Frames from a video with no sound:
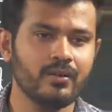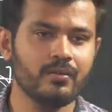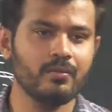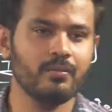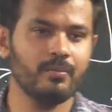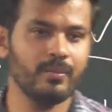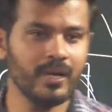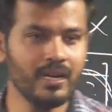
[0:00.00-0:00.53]

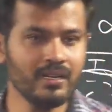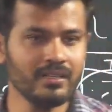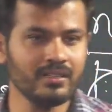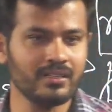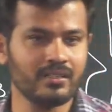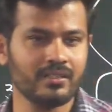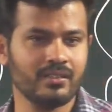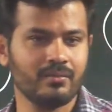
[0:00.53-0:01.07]
Milk,
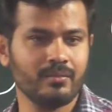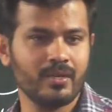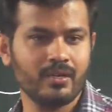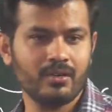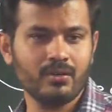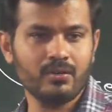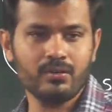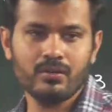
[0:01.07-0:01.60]

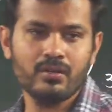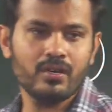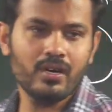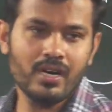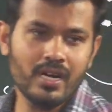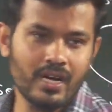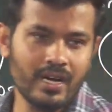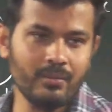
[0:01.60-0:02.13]
no,
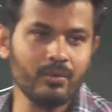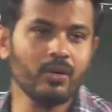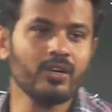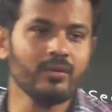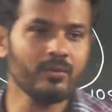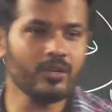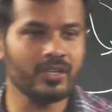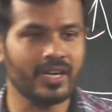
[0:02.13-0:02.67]
I'm talking
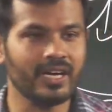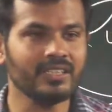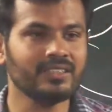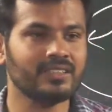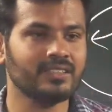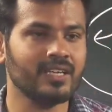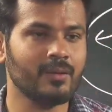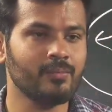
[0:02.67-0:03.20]
about
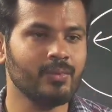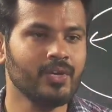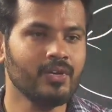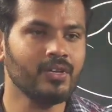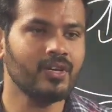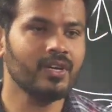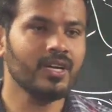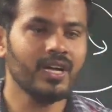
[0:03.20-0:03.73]
gas sample.
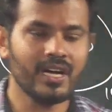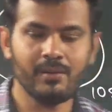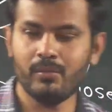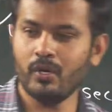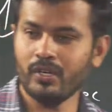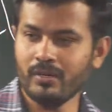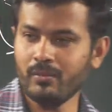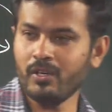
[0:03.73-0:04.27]
I'm
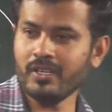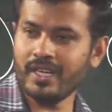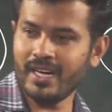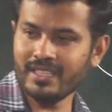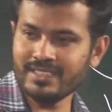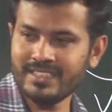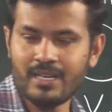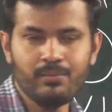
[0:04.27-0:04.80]
talking about
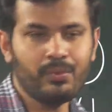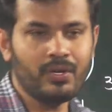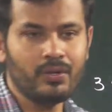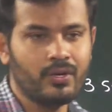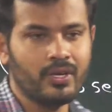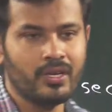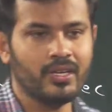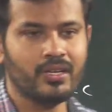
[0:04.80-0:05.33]
gas sample
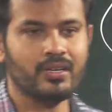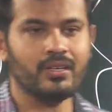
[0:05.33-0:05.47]
only.